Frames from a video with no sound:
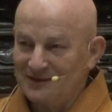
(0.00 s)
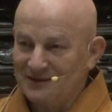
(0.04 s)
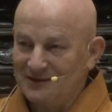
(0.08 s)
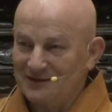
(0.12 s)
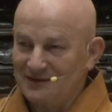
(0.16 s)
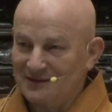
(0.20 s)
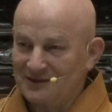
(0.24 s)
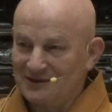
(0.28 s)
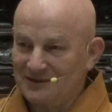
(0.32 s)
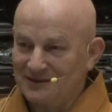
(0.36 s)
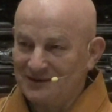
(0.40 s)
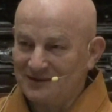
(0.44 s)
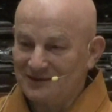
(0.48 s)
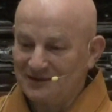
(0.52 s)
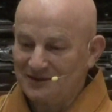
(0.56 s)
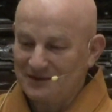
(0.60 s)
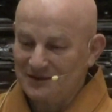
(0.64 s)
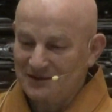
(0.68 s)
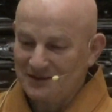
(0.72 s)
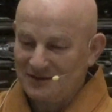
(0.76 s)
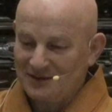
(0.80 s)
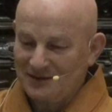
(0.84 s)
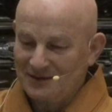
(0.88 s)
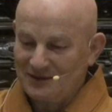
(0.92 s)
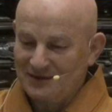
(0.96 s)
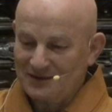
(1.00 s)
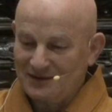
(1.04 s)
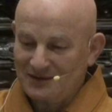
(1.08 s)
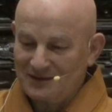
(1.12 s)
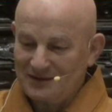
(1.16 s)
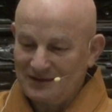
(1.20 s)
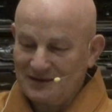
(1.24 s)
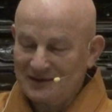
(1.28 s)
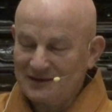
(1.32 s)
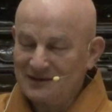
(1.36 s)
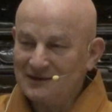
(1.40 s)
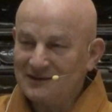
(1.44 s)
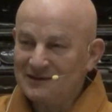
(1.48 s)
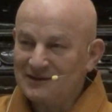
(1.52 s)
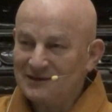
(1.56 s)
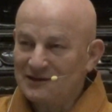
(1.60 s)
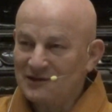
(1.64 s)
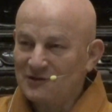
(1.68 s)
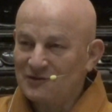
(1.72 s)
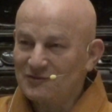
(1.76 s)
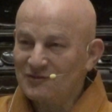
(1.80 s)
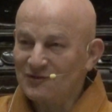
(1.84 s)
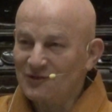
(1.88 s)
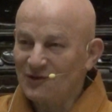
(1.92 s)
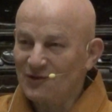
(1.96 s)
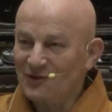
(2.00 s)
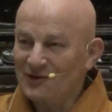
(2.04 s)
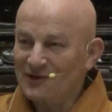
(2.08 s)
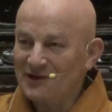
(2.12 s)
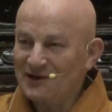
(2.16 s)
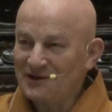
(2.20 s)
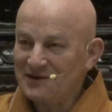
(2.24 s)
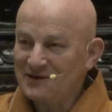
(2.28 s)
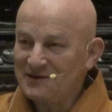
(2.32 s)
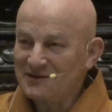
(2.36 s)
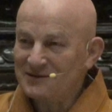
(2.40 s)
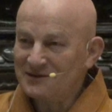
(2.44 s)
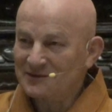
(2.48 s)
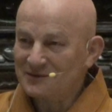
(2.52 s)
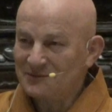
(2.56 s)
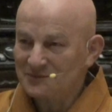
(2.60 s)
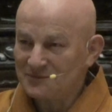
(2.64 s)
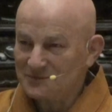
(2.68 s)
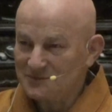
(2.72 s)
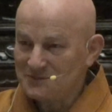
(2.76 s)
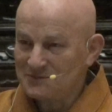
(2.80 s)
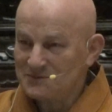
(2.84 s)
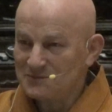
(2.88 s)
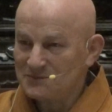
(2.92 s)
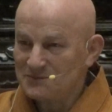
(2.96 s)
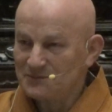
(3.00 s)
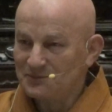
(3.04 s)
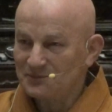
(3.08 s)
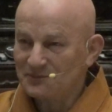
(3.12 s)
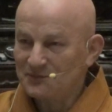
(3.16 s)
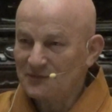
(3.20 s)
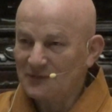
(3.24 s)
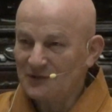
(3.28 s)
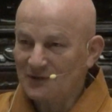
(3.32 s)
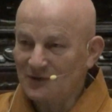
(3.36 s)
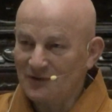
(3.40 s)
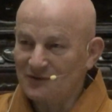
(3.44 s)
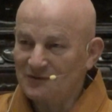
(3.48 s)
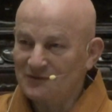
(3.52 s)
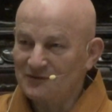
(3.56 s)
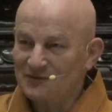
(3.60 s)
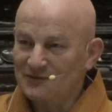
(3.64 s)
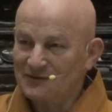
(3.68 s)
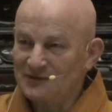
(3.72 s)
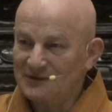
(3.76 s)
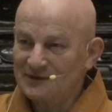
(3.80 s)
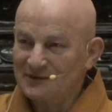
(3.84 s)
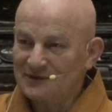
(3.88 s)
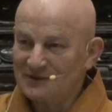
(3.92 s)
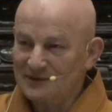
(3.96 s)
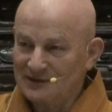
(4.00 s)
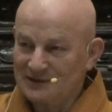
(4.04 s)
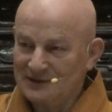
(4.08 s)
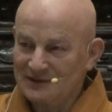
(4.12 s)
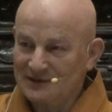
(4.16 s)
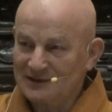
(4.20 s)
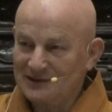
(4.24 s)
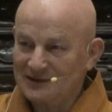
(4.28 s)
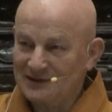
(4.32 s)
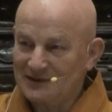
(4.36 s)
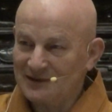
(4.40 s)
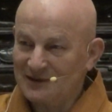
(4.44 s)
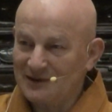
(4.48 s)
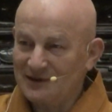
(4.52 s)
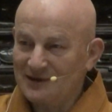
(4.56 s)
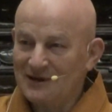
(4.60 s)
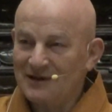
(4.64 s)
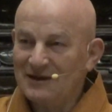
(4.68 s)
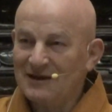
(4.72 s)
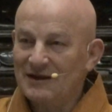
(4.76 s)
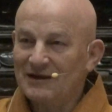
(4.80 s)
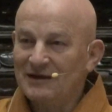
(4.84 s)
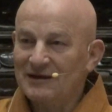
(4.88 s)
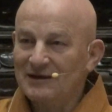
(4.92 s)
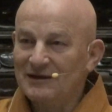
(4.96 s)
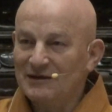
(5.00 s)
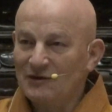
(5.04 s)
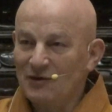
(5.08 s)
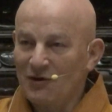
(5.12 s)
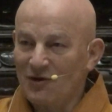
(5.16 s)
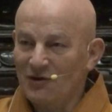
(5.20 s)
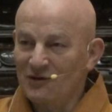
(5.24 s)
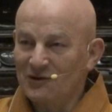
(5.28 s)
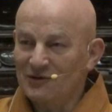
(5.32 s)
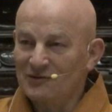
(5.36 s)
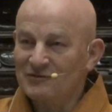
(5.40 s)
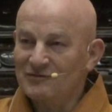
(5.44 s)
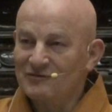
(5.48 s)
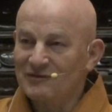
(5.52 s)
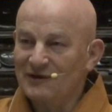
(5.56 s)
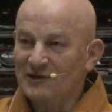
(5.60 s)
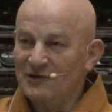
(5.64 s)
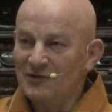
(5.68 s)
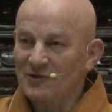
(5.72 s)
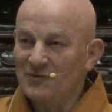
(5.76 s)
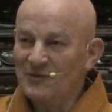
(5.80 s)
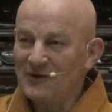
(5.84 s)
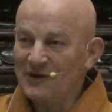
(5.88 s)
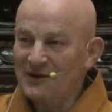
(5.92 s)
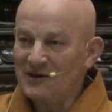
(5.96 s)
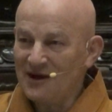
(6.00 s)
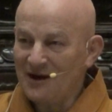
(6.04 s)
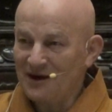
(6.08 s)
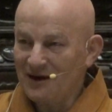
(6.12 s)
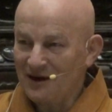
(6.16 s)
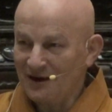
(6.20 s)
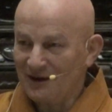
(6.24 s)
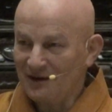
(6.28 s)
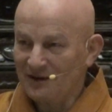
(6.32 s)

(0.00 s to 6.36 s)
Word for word: uh, interflowing hmm, of uh, the all phenomena.